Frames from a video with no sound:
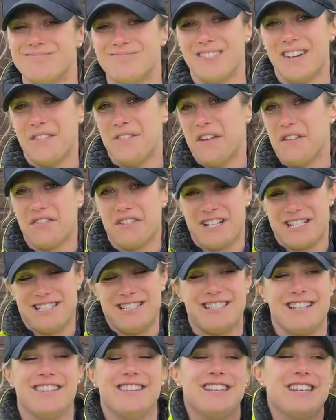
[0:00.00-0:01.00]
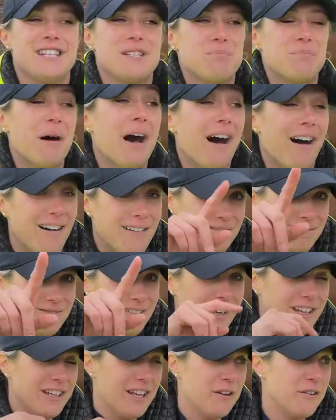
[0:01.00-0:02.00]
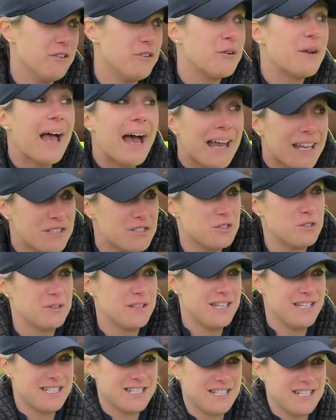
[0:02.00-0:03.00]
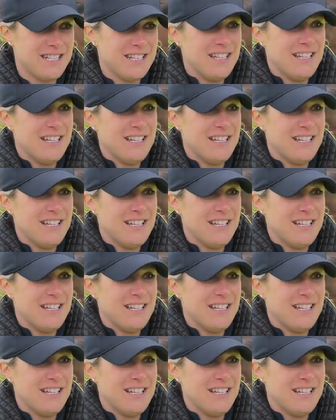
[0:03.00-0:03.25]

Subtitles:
I've never actually done this, but I know you can do this.